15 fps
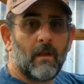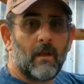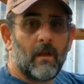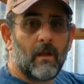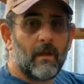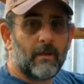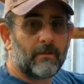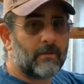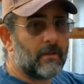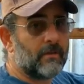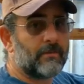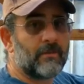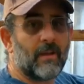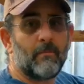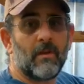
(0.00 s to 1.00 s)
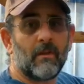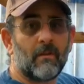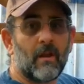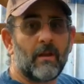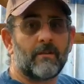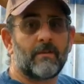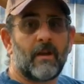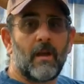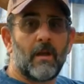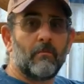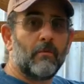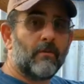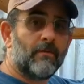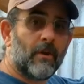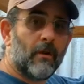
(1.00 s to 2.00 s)
It's going to save me a lot of time
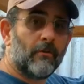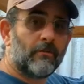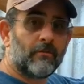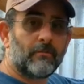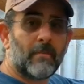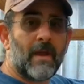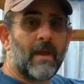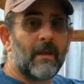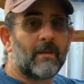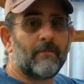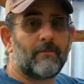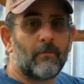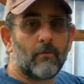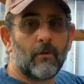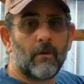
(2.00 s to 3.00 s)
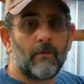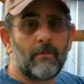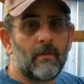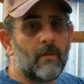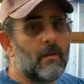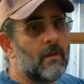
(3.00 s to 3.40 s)
moving hoses back and forth,